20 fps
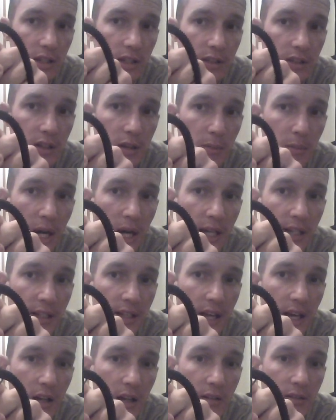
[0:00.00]
He's going to bite
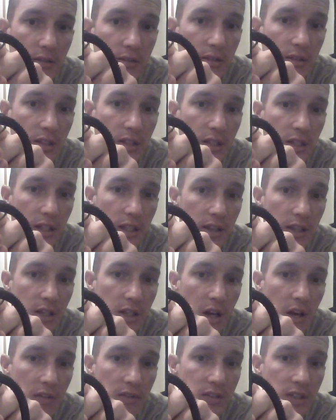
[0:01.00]
down, and
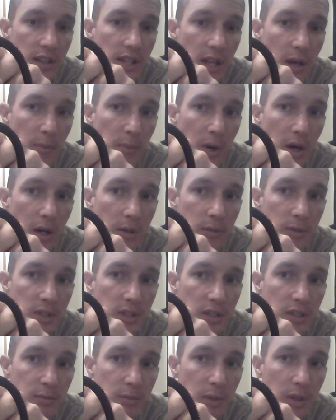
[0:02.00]
then all of a sudden that barb
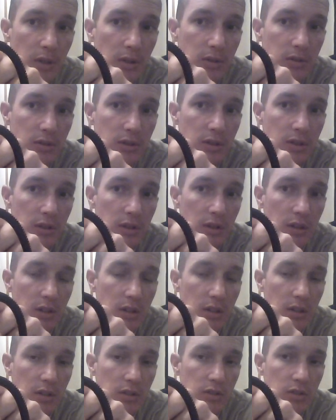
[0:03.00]
is exposed.
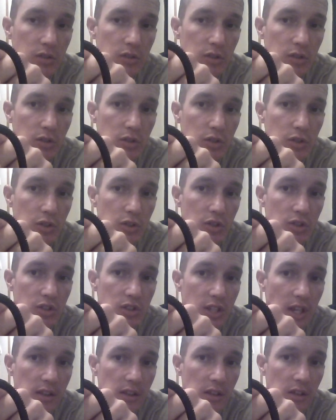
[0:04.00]
So as soon as you
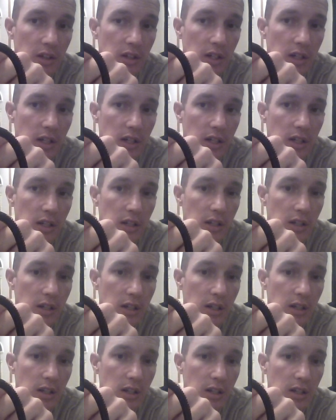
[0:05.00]
set the hook,
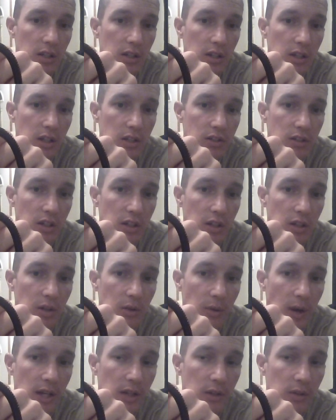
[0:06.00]
it's going to go
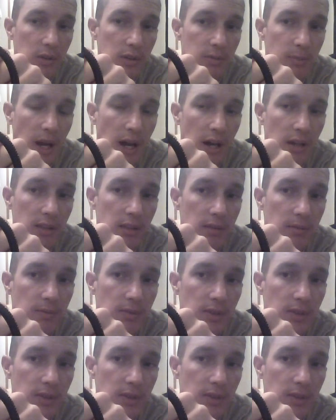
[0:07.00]
right into his mouth.